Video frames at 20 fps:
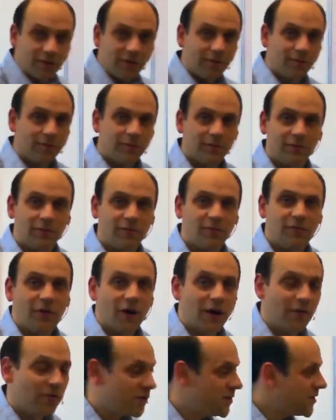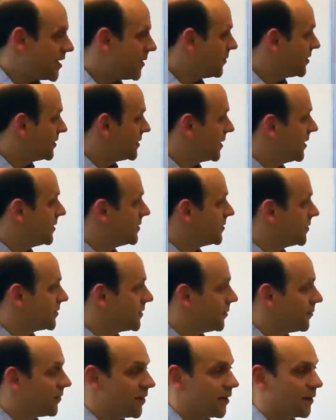if 5 or 10% or
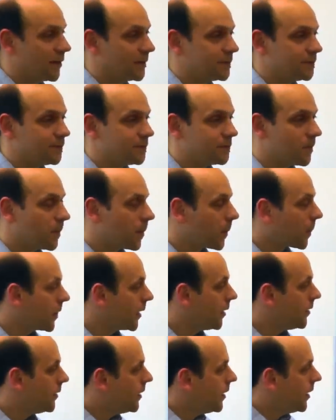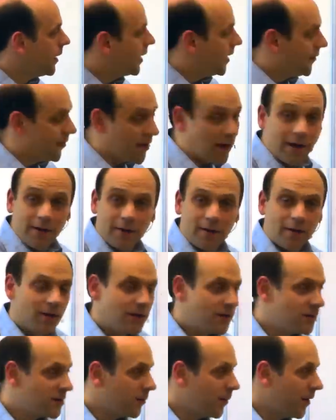something. And then
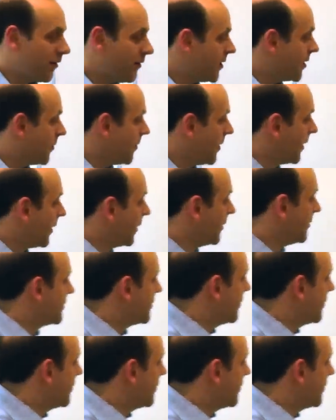somewhere in the middle